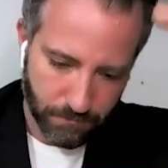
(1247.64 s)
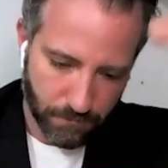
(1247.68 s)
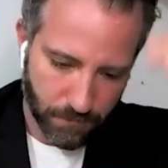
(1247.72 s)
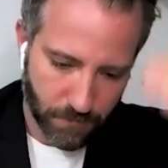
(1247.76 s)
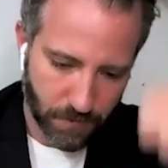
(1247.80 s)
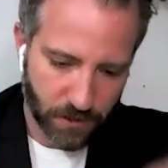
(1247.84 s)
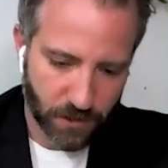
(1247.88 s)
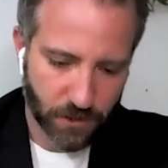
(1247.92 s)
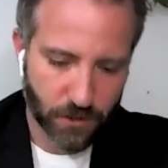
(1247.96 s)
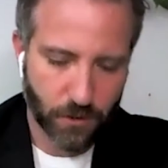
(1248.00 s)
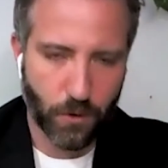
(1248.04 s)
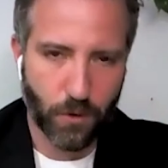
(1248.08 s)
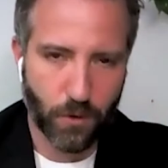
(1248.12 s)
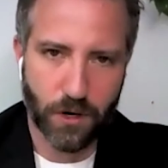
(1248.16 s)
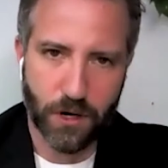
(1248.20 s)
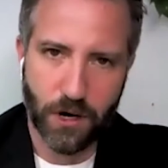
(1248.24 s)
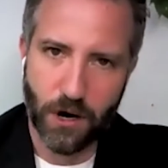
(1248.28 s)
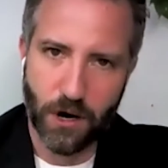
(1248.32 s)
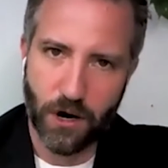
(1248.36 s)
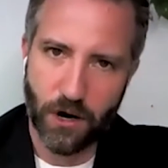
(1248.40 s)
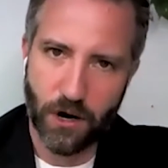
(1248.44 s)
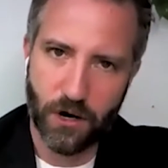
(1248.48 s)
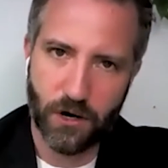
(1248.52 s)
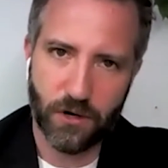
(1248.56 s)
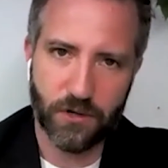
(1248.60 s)

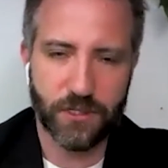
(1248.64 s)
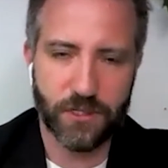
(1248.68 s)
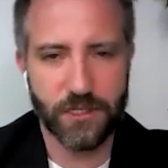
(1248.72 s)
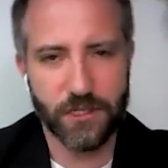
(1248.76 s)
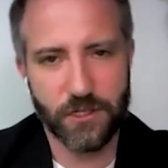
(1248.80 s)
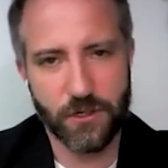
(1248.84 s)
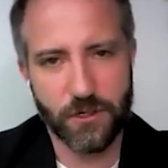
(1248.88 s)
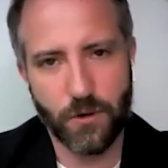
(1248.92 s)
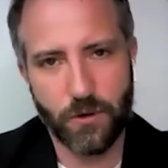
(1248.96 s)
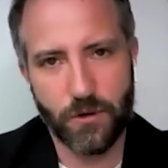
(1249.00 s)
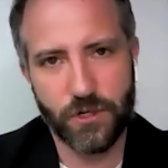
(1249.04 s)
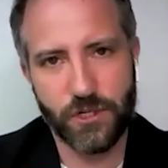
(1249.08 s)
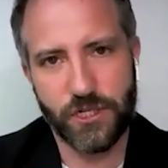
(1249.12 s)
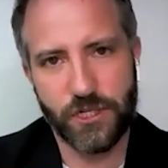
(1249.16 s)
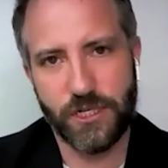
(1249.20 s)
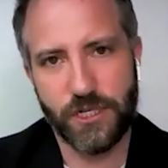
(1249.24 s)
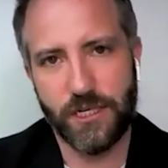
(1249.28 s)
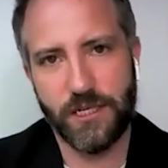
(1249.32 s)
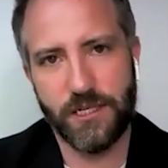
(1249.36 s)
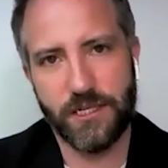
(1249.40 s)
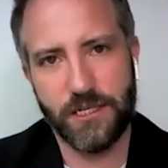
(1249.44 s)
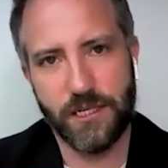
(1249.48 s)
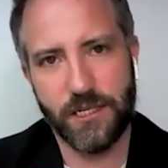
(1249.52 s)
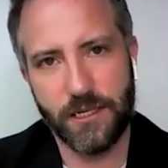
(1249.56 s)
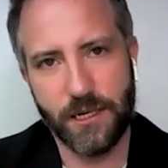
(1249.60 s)
scorecards and score
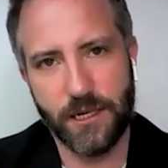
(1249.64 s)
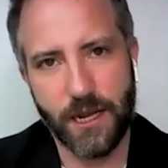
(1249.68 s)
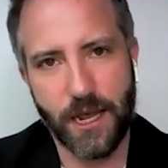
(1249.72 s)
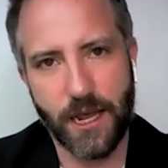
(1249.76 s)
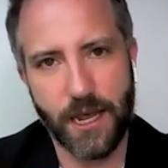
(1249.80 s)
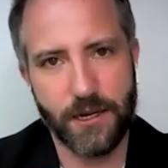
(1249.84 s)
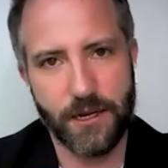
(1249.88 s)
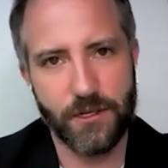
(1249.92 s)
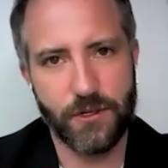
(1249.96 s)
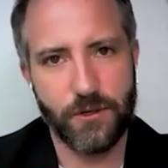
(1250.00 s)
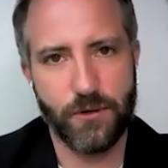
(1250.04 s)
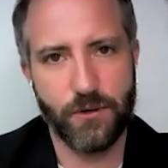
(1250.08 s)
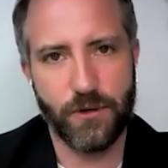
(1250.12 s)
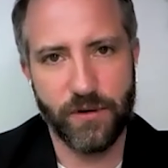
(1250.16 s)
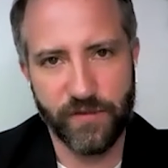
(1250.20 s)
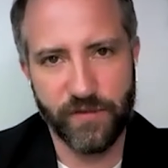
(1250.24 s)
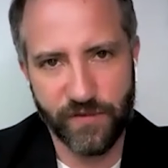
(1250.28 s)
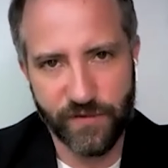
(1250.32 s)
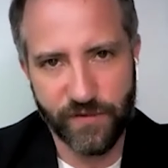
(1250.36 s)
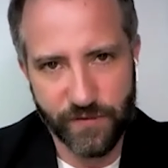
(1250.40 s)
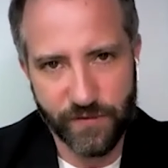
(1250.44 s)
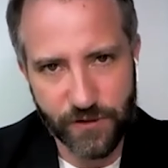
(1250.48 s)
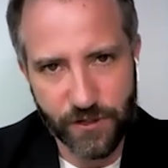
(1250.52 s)
sheets and sort of